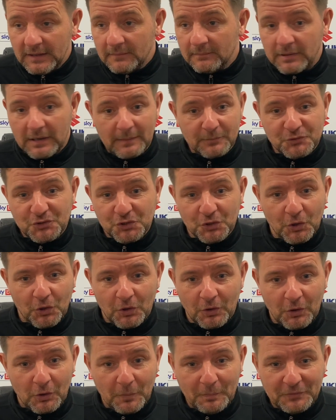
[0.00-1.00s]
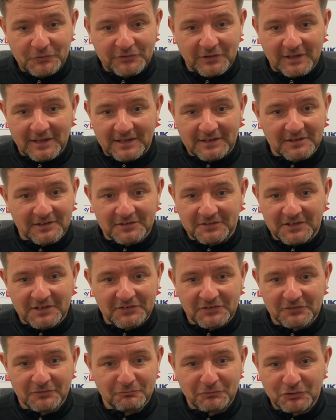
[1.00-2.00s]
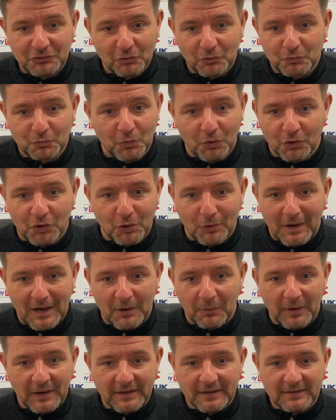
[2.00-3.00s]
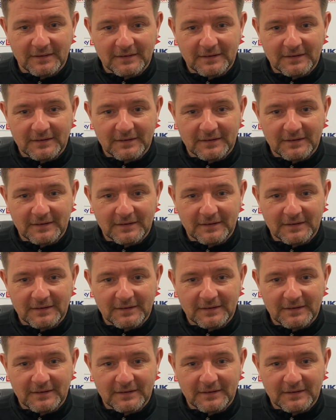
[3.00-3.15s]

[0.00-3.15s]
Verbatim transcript: but I'm sure up until the end of the season, results won't go our way,